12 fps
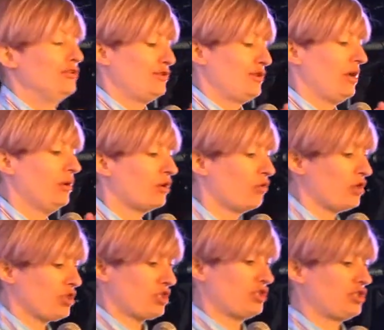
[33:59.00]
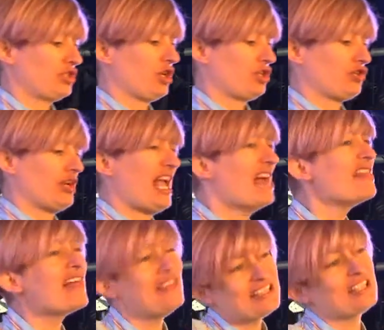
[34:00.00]
I got rushed into surgery. And then
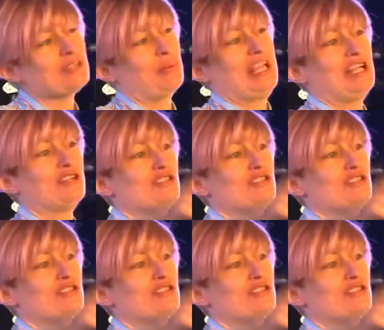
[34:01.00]
this is weird.